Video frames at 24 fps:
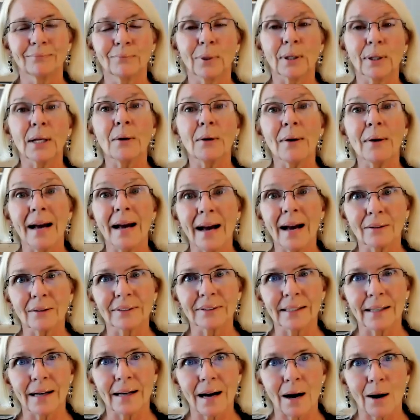What do you have
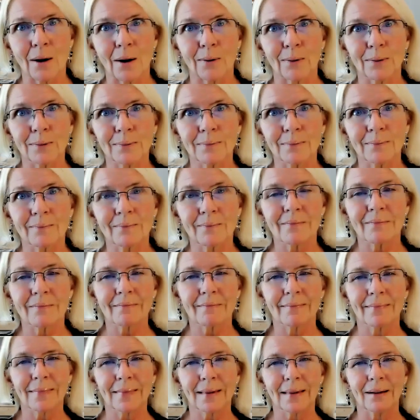now?
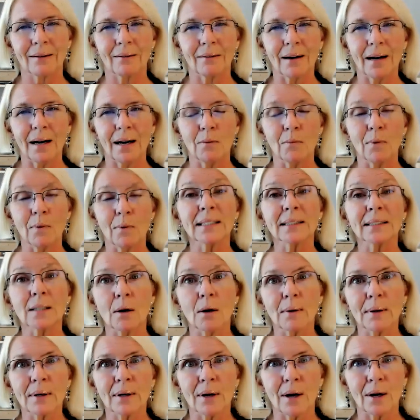Right? What is
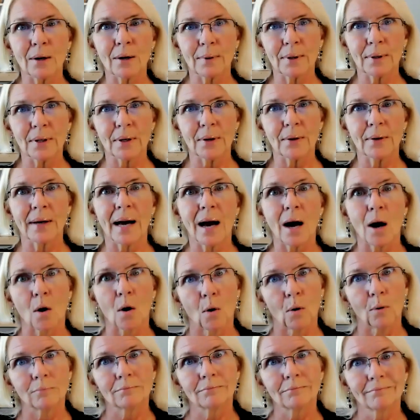going on with you
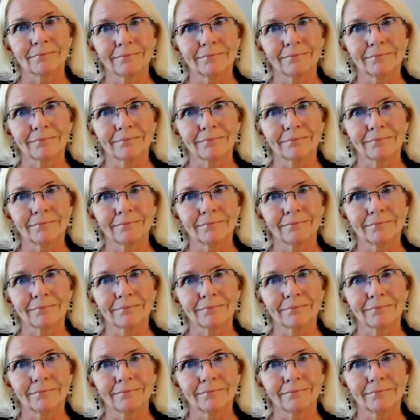now?